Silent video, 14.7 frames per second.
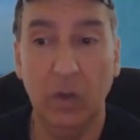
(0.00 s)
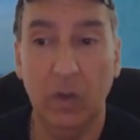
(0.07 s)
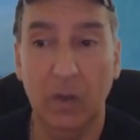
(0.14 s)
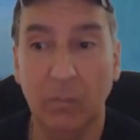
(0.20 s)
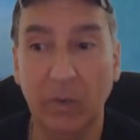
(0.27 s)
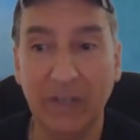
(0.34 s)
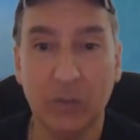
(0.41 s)

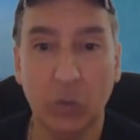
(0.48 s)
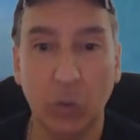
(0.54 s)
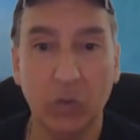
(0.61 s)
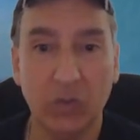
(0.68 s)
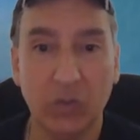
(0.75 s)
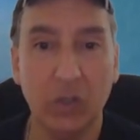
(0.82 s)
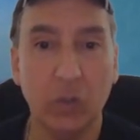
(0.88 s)
But it's
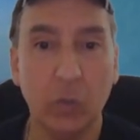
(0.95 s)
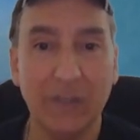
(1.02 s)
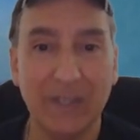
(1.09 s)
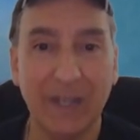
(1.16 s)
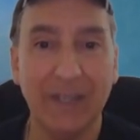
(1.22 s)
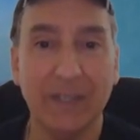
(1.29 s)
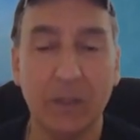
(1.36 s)

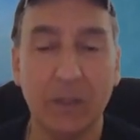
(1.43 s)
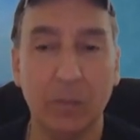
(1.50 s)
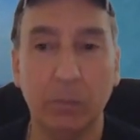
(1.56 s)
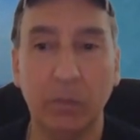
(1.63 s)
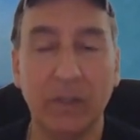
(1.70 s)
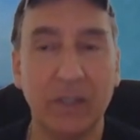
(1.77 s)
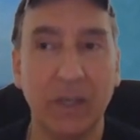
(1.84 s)
always nice to,
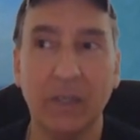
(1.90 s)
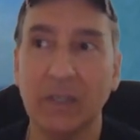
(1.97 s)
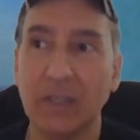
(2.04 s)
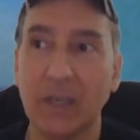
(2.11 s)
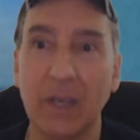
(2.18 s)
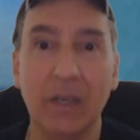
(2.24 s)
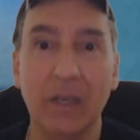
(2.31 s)
it's like to
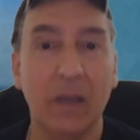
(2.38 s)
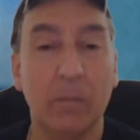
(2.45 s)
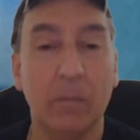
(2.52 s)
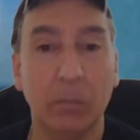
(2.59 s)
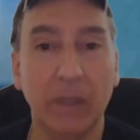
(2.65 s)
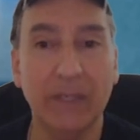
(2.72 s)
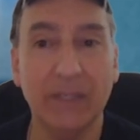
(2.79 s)
say,
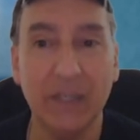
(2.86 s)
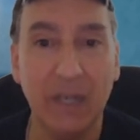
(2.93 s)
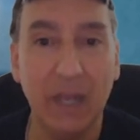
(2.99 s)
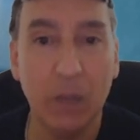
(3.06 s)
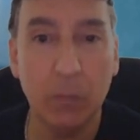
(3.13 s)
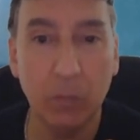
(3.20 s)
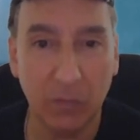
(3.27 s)
place the
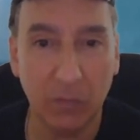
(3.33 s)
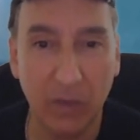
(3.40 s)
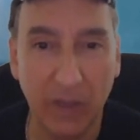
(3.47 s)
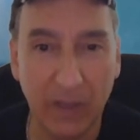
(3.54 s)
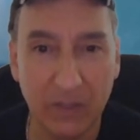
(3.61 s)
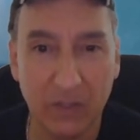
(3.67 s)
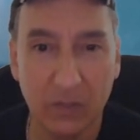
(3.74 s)
name with the
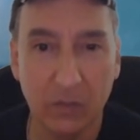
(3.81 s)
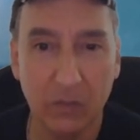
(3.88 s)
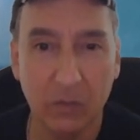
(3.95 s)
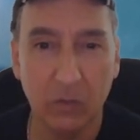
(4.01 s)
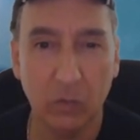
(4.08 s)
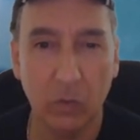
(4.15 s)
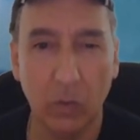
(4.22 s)
face.
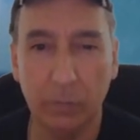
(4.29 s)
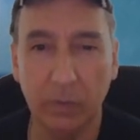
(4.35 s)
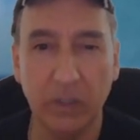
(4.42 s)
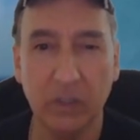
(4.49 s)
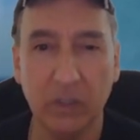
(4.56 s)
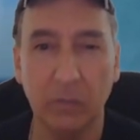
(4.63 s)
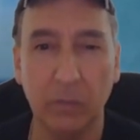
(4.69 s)
Or
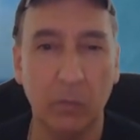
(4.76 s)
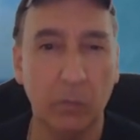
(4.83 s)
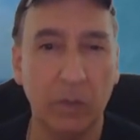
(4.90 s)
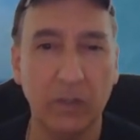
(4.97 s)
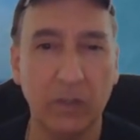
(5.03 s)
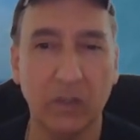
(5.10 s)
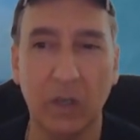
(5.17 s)
place
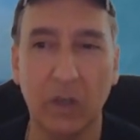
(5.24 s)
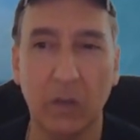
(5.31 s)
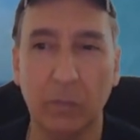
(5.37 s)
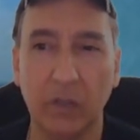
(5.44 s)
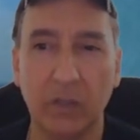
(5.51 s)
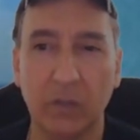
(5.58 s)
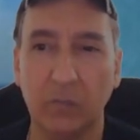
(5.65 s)

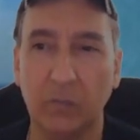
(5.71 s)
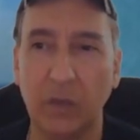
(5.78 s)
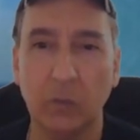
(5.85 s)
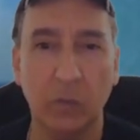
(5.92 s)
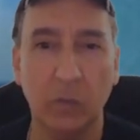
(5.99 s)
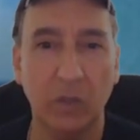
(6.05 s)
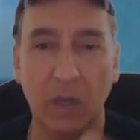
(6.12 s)
the
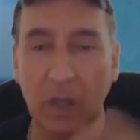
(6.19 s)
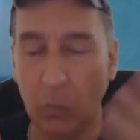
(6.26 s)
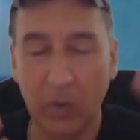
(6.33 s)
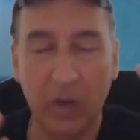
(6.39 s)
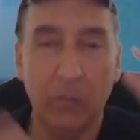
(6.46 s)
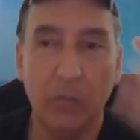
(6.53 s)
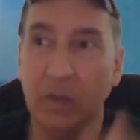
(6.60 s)
face with the name,
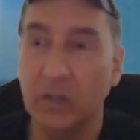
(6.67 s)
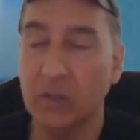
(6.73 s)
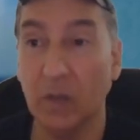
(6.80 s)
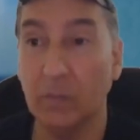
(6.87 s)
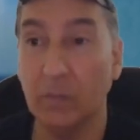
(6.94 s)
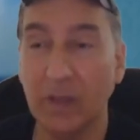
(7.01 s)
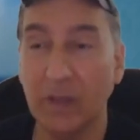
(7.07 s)
whatever it is.
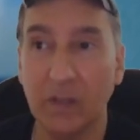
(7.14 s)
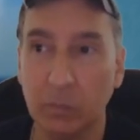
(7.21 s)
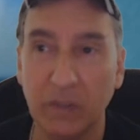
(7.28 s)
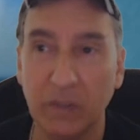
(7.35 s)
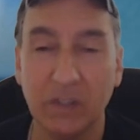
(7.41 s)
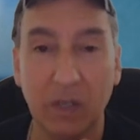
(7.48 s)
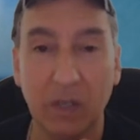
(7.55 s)
I think there's
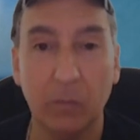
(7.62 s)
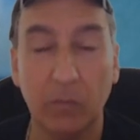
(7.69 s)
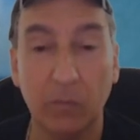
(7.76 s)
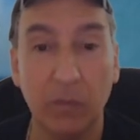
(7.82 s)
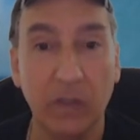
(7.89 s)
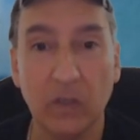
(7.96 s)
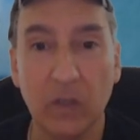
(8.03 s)
place the name with the
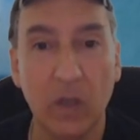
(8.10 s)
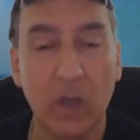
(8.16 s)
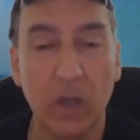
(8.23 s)
face.